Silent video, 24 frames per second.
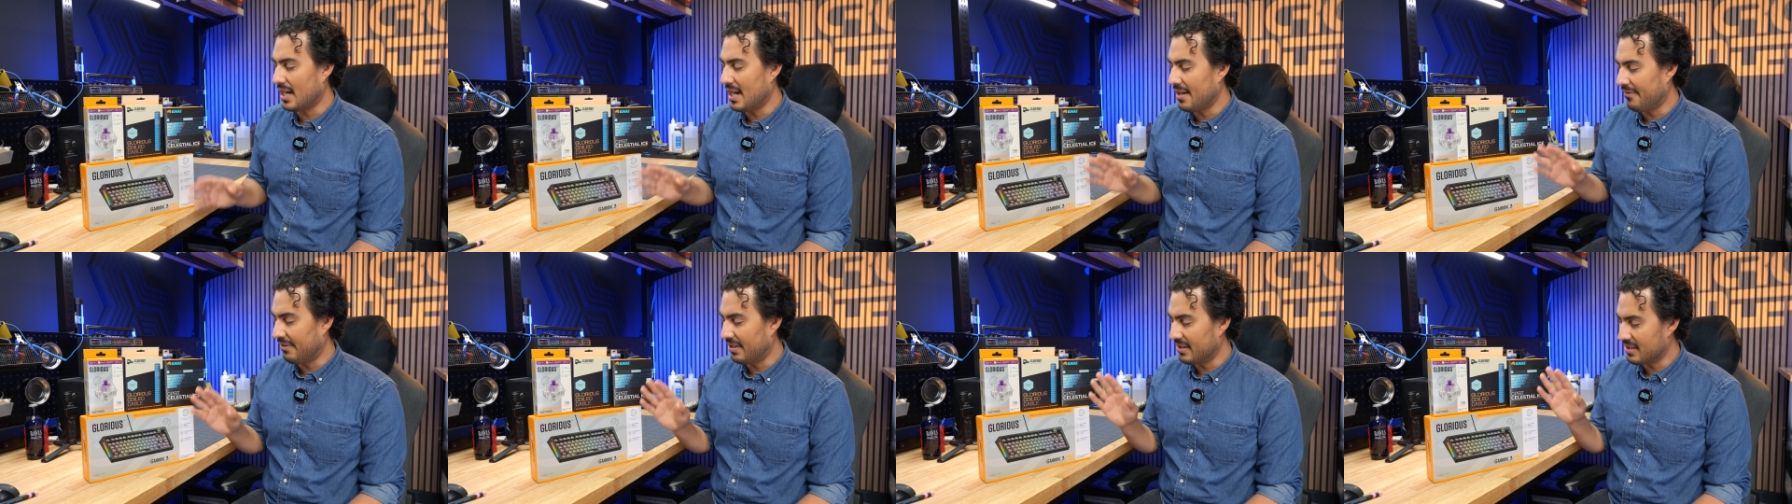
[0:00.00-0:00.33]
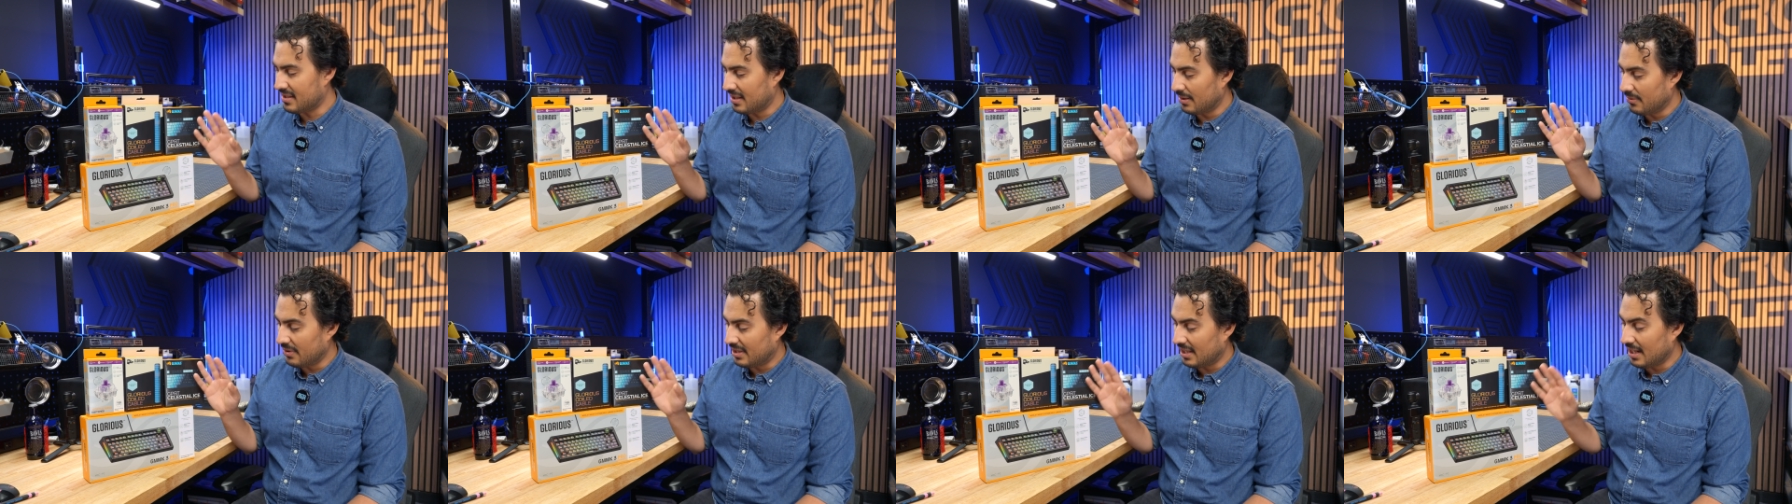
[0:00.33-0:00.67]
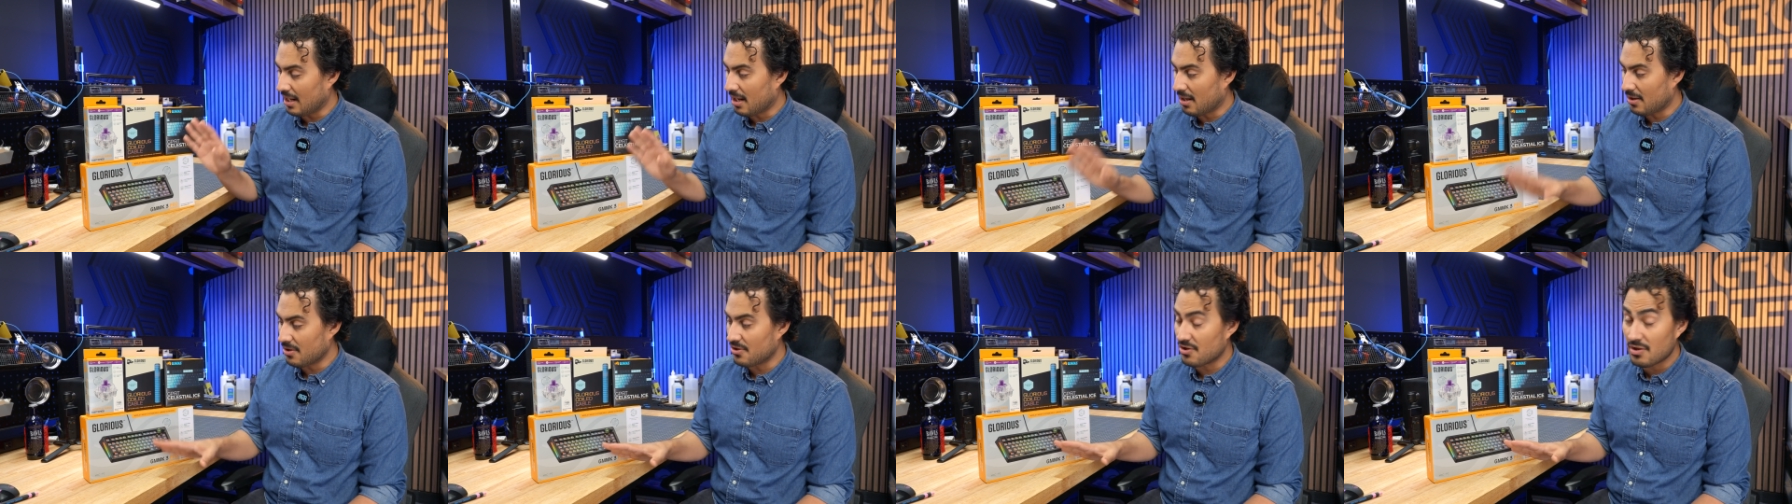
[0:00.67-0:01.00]
obviously with the
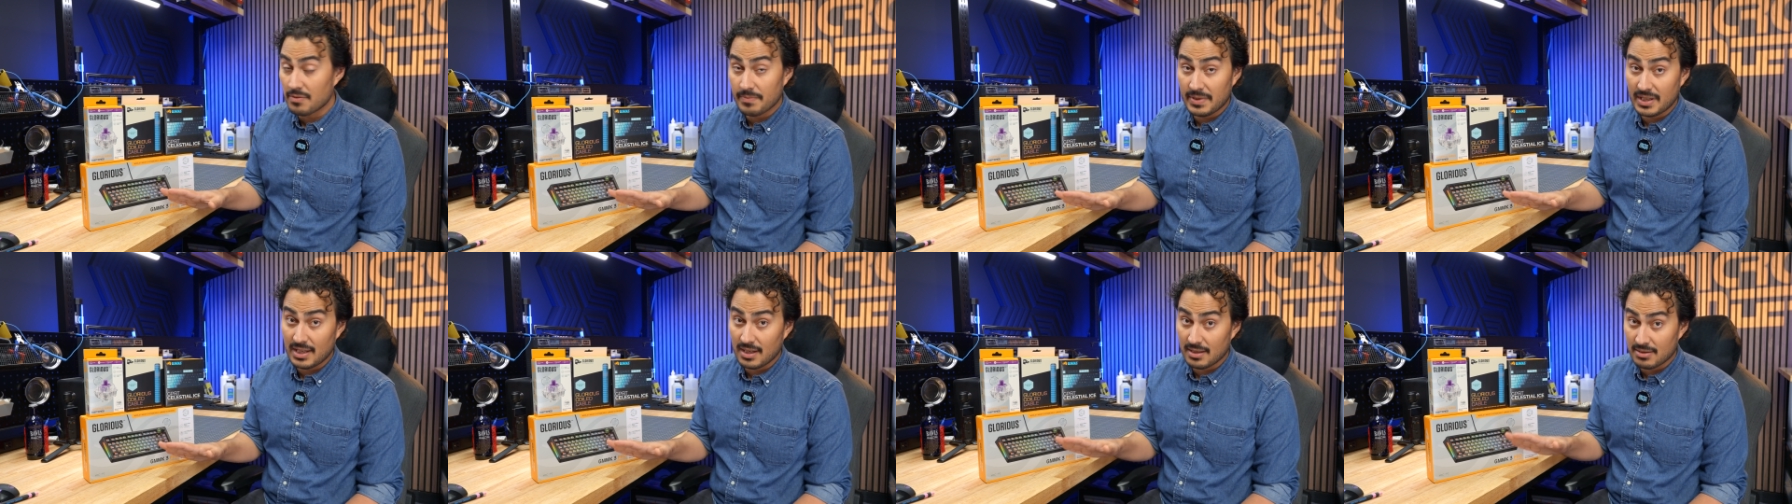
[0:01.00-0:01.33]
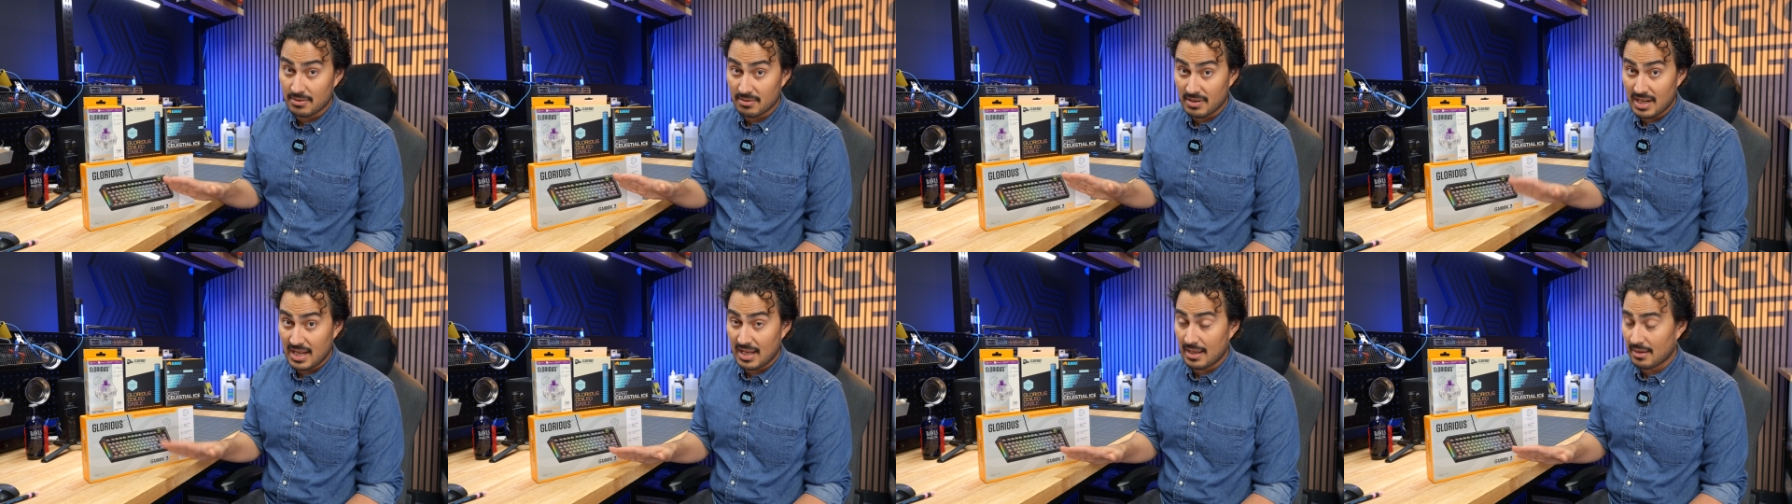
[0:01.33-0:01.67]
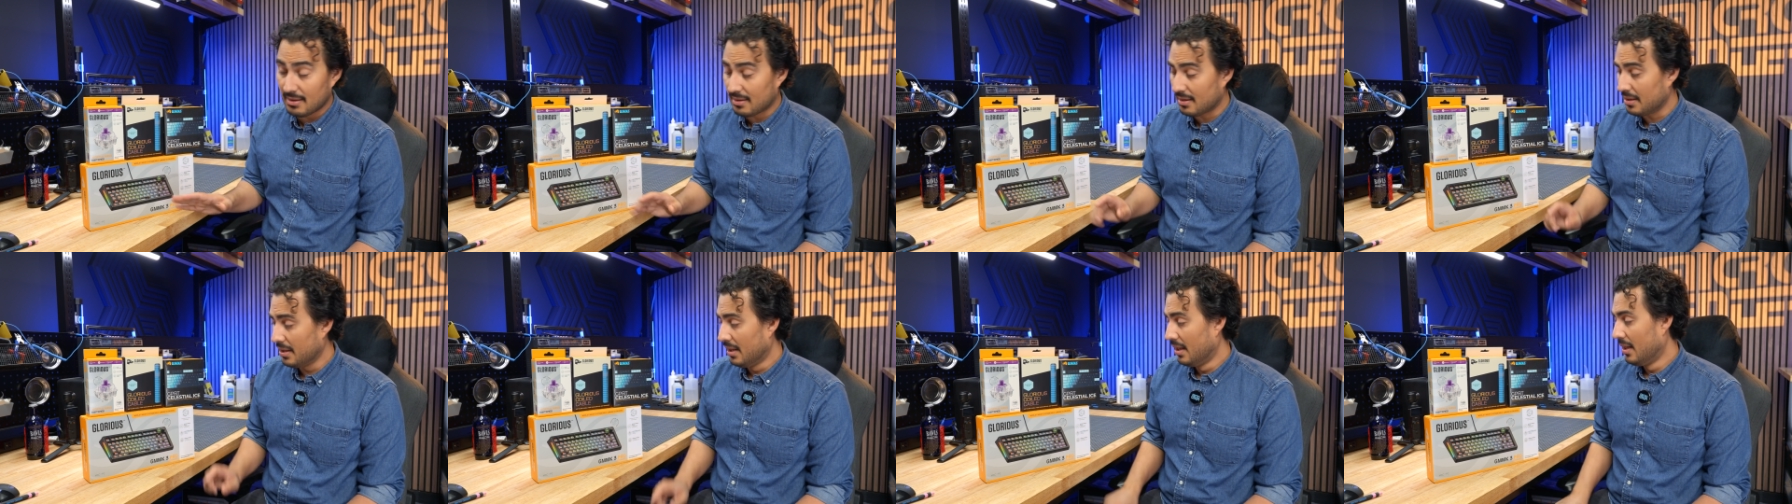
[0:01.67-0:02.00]
RGB
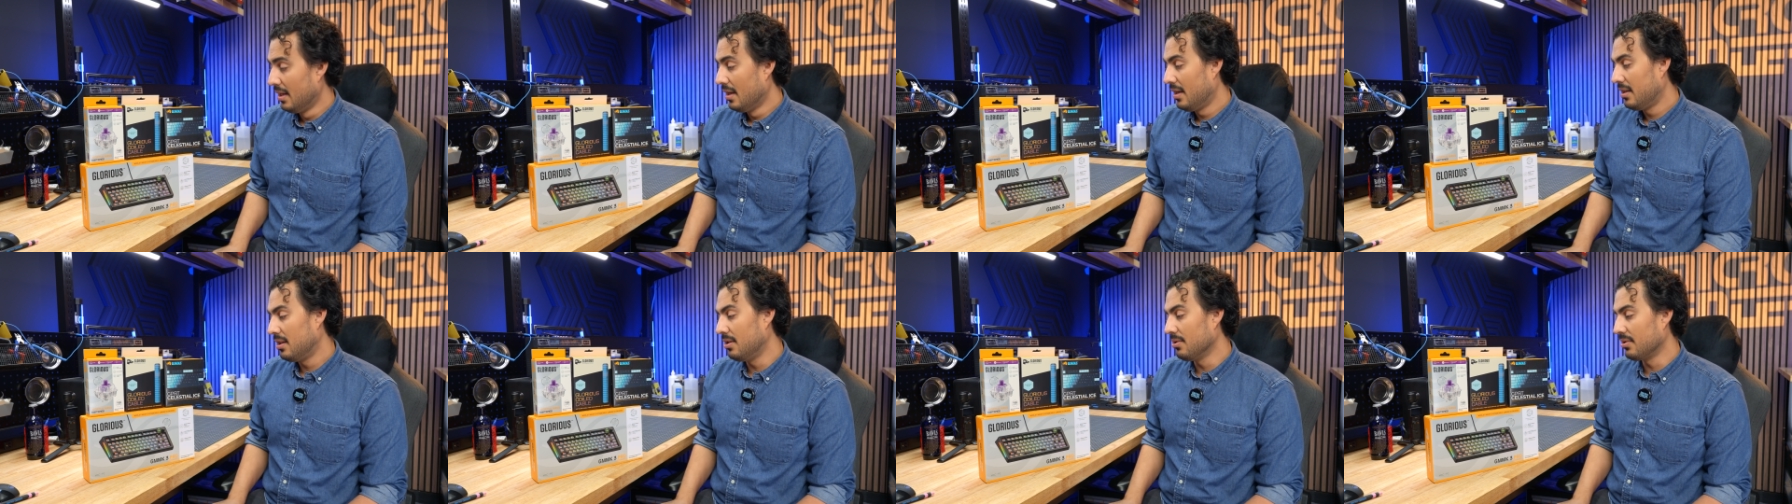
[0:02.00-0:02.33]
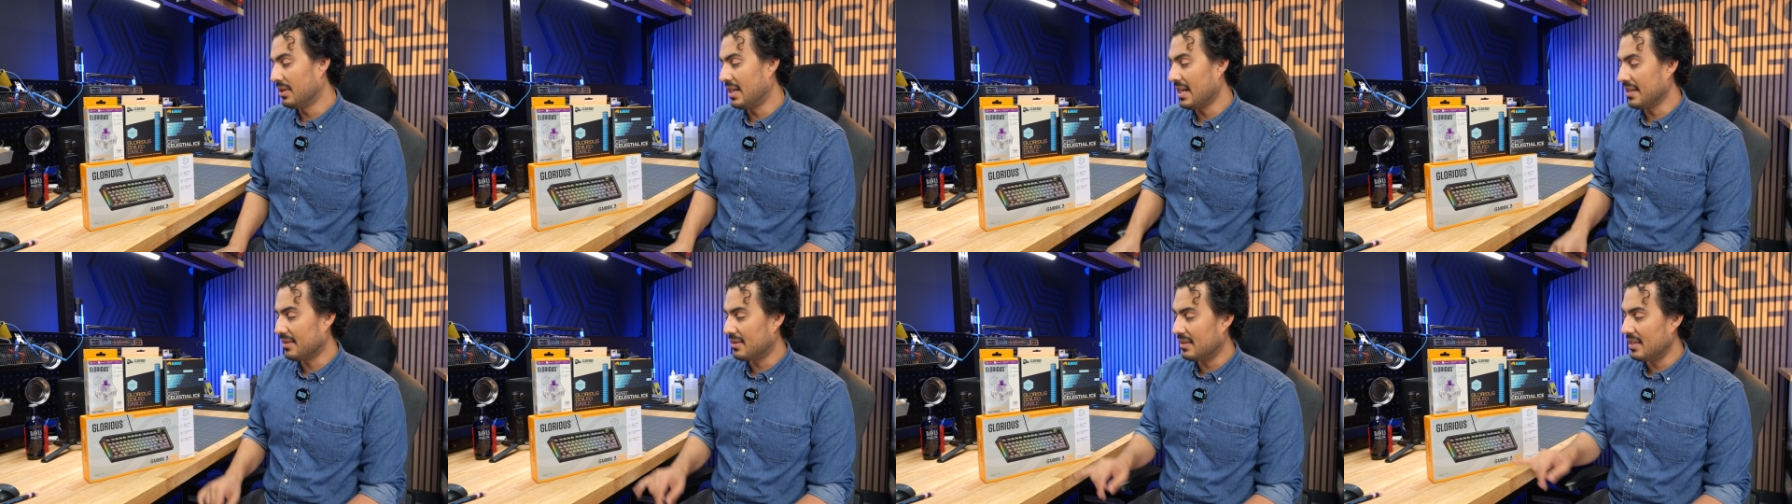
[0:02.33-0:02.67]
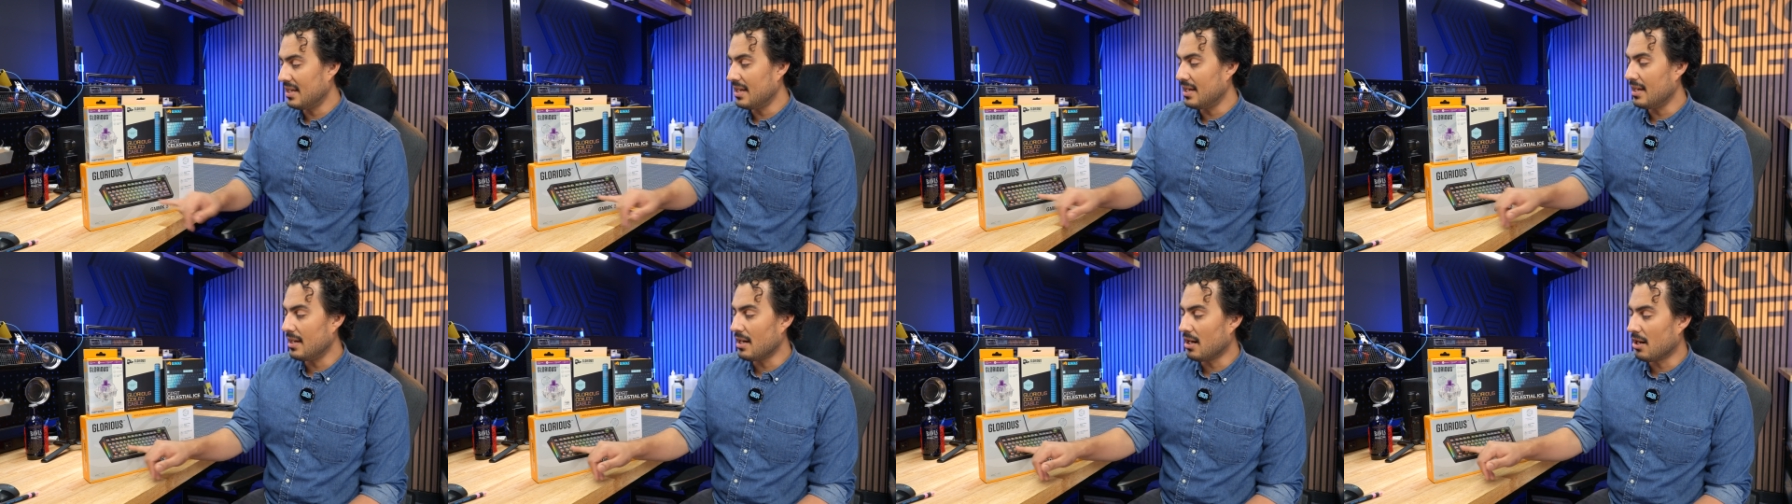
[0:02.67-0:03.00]
underneath. You'll get
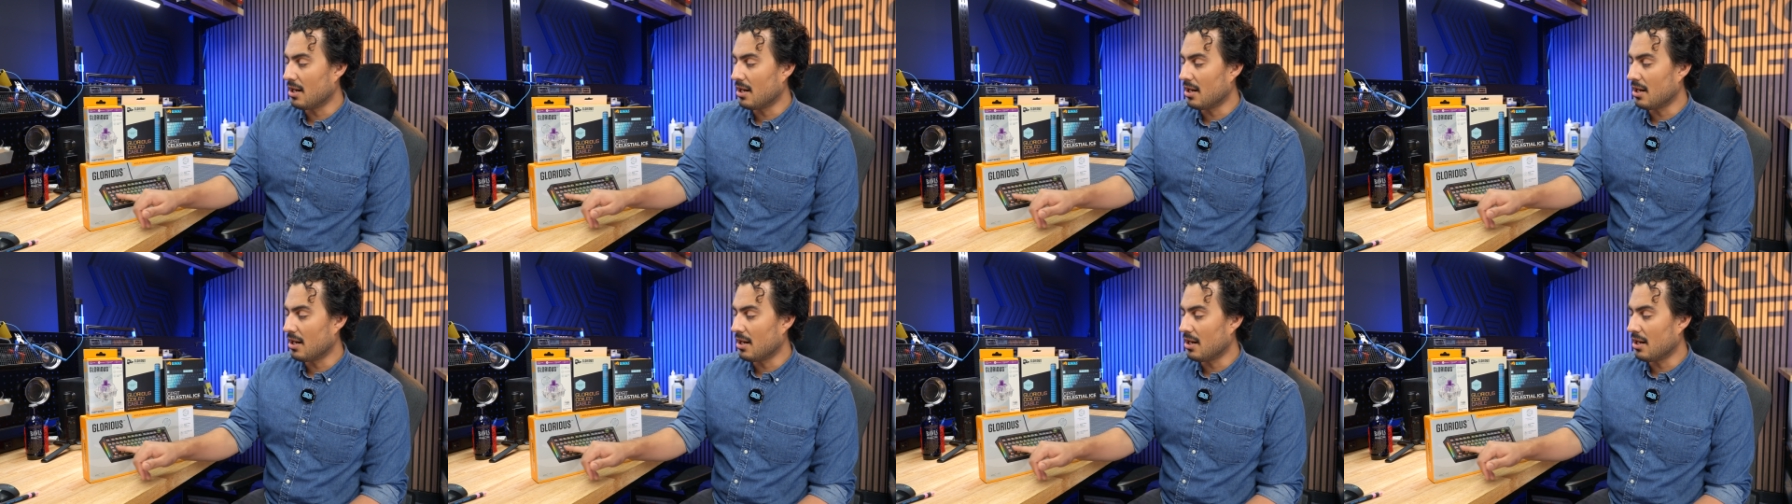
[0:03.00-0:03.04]
the